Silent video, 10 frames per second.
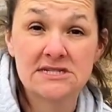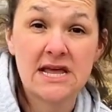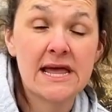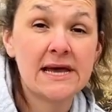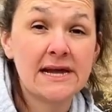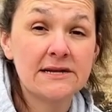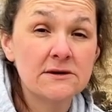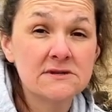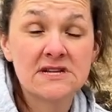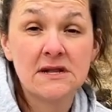And I know
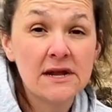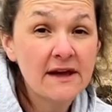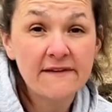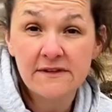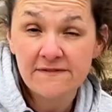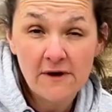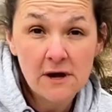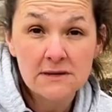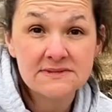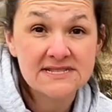there's a lot of other
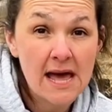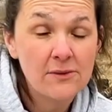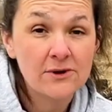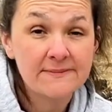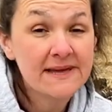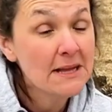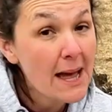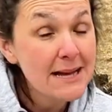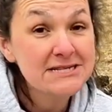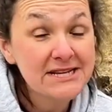farms that would be
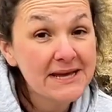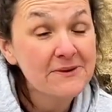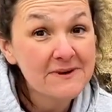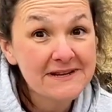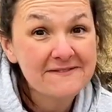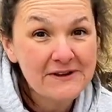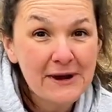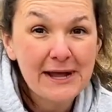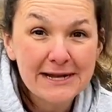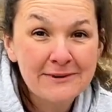glad to get rid of their
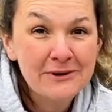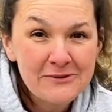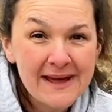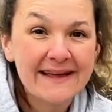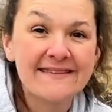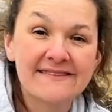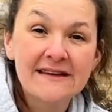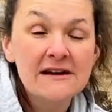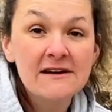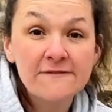animal waste
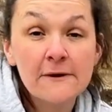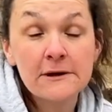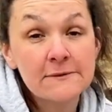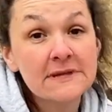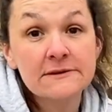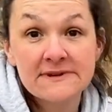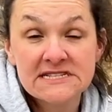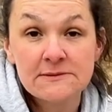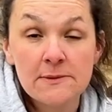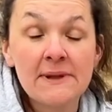for a really
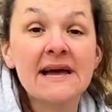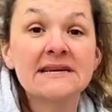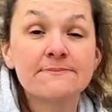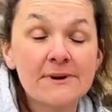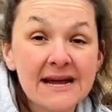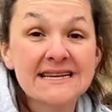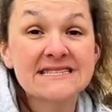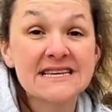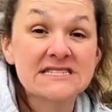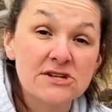reasonable price
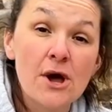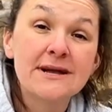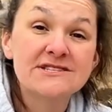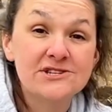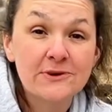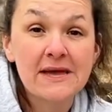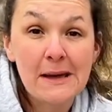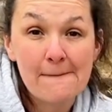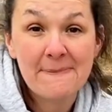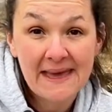as long as you can
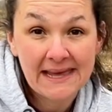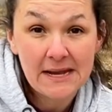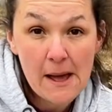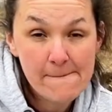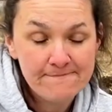come pick it up.